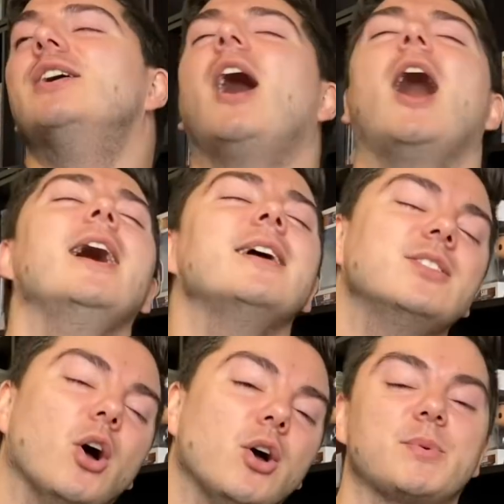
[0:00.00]
I
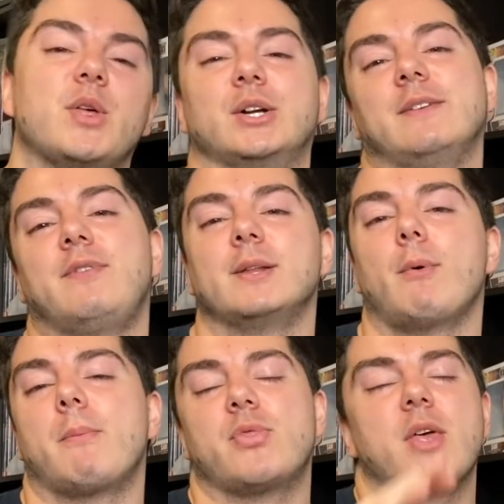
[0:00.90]
know, but they're gonna
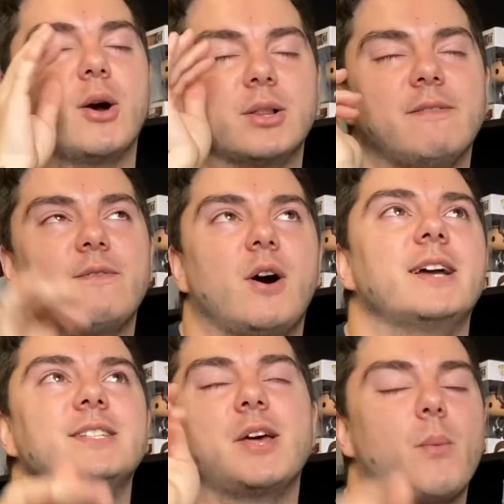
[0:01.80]

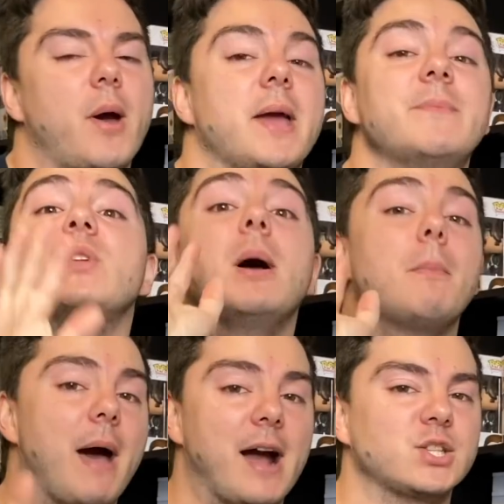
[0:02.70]
find their way
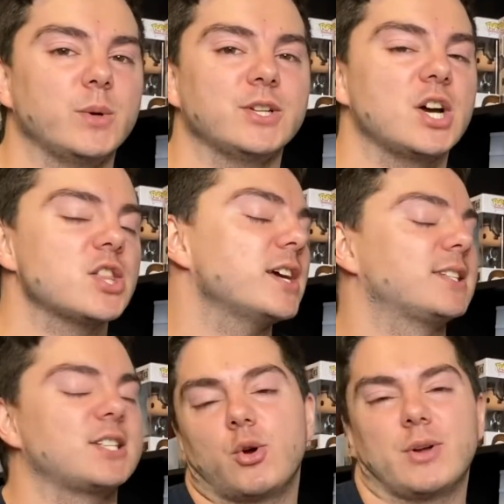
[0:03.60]
back to each other.
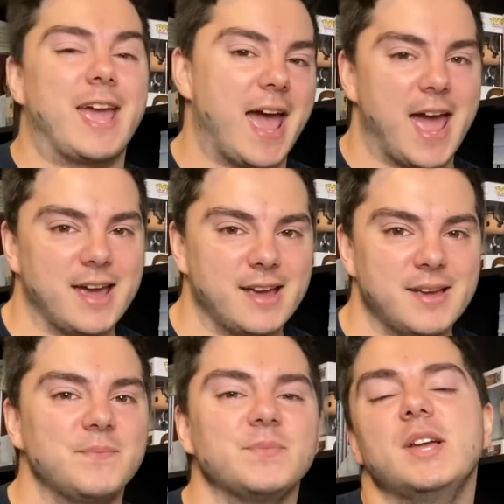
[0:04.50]
It's
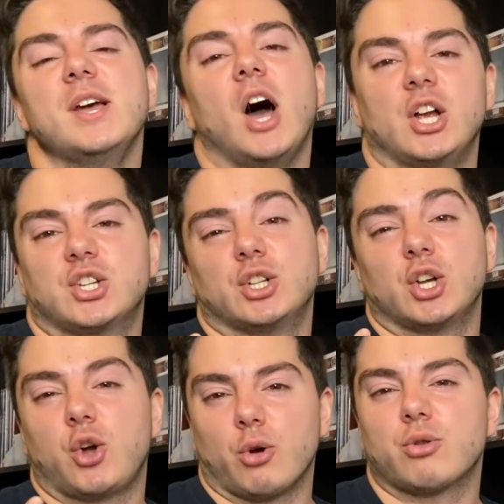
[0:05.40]
okay. I just gotta
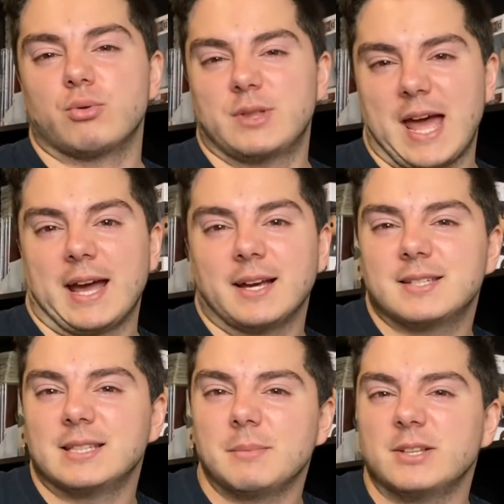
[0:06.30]
go through the
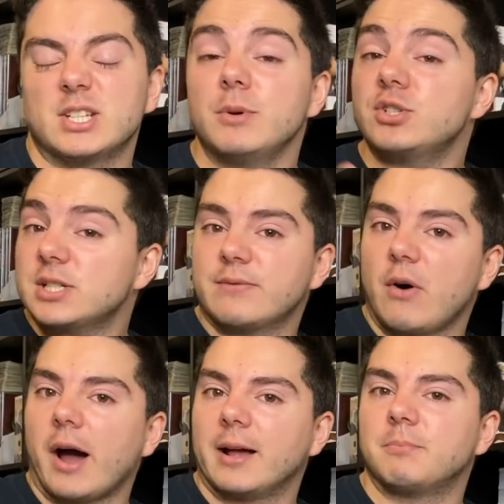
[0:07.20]
angst in the meantime, which is
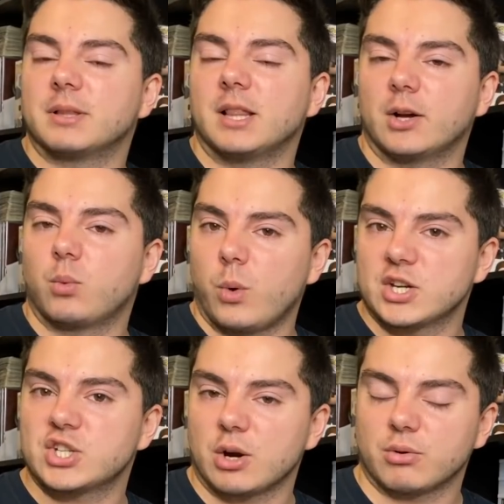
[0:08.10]
fine. But like,
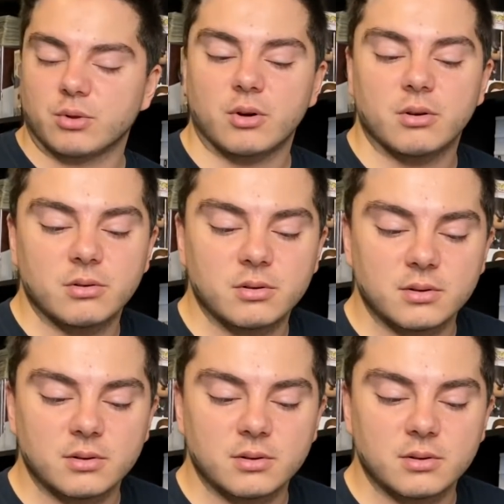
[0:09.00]
where's Cheryl though?